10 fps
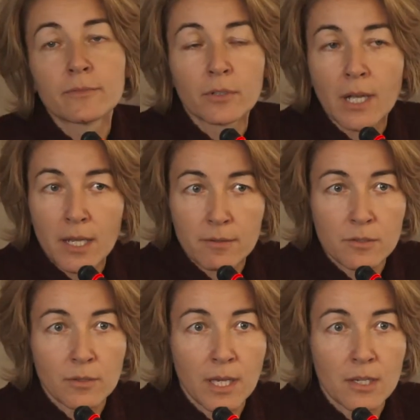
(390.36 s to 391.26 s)
for higher
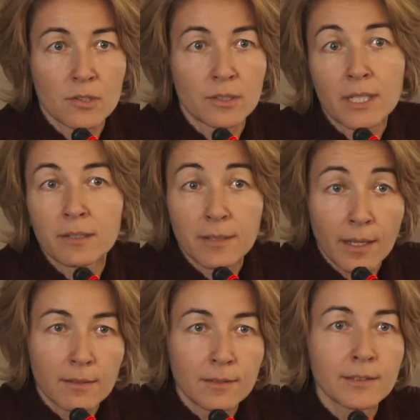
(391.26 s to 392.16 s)
education are
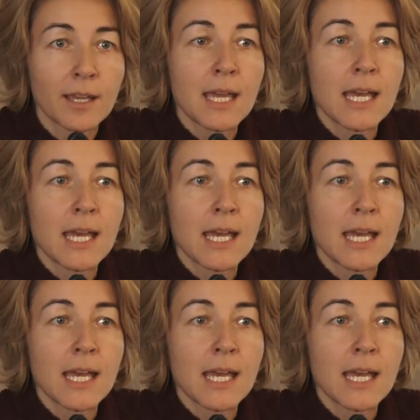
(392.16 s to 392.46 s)
tackled.